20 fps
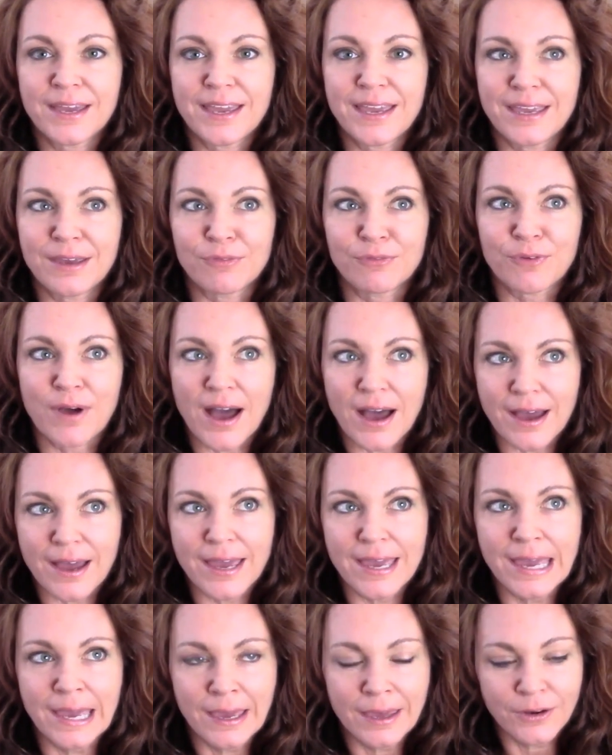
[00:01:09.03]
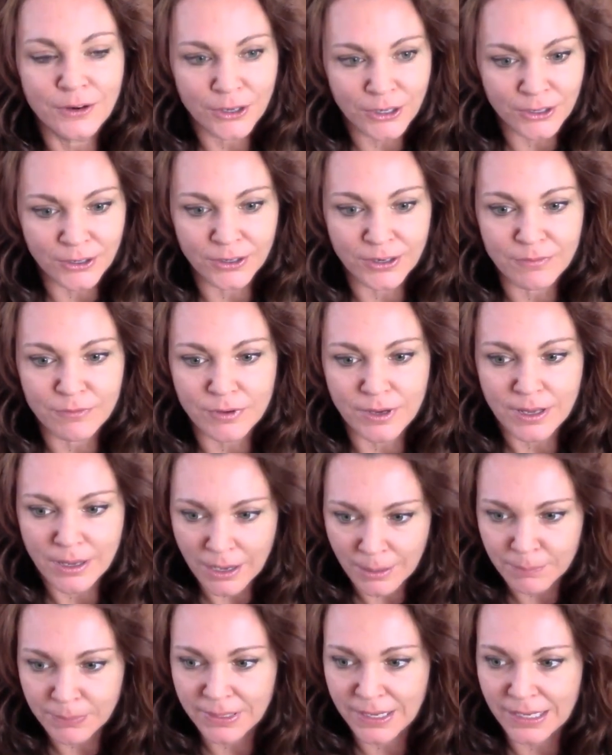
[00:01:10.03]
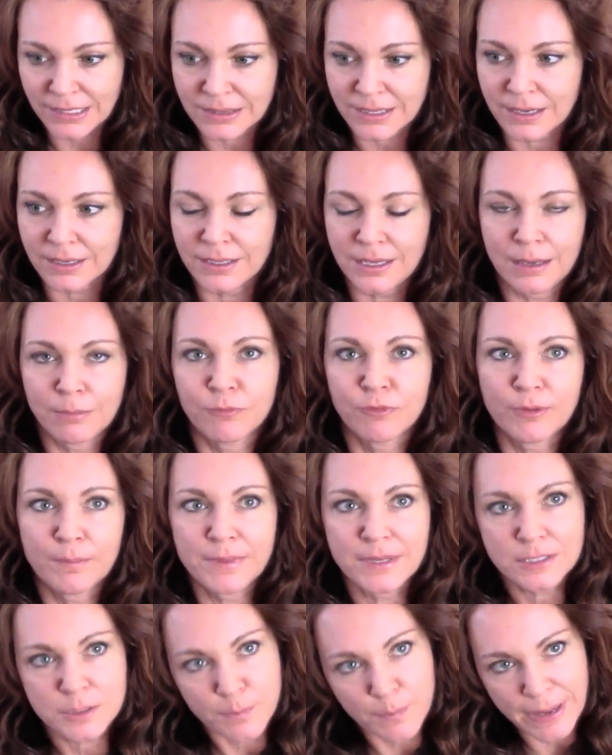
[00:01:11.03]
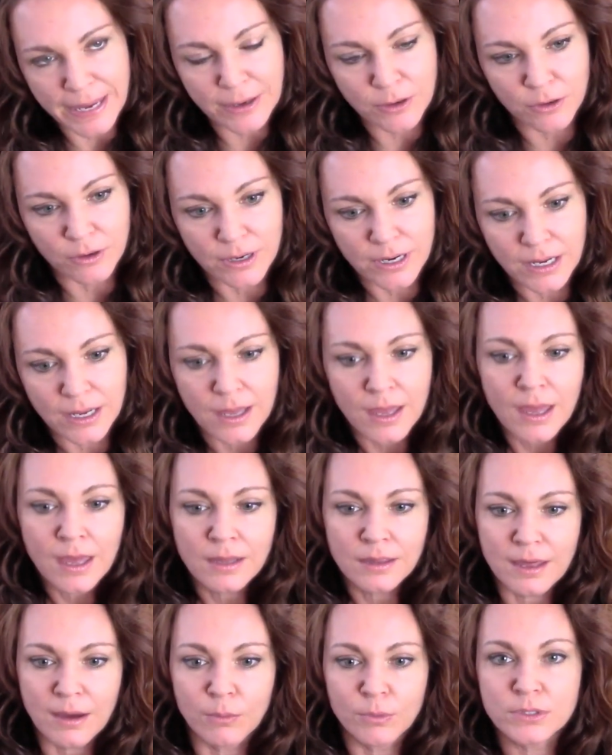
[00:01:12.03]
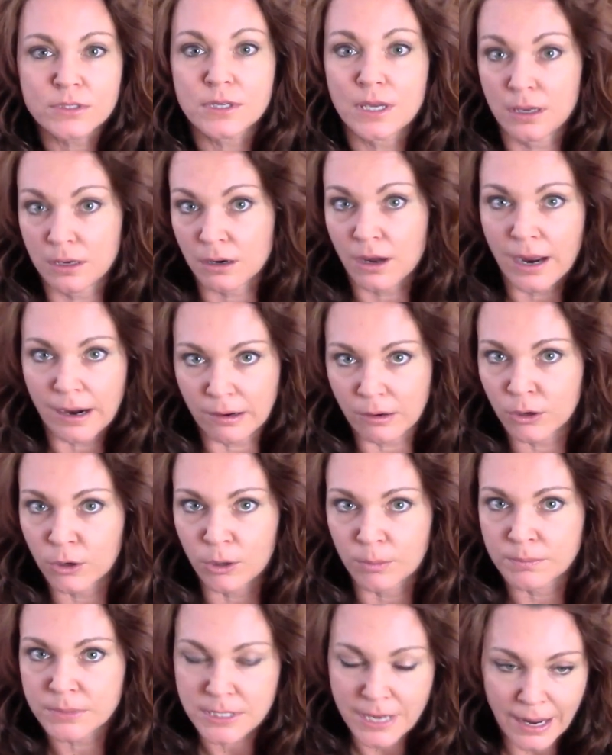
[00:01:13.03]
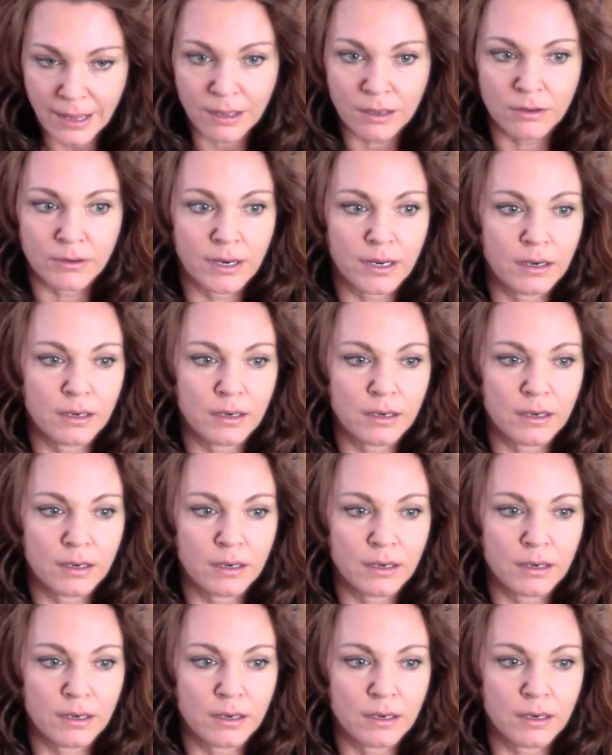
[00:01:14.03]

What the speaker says: if I had heard of a cupcake that came from this bakery that was in our hometown.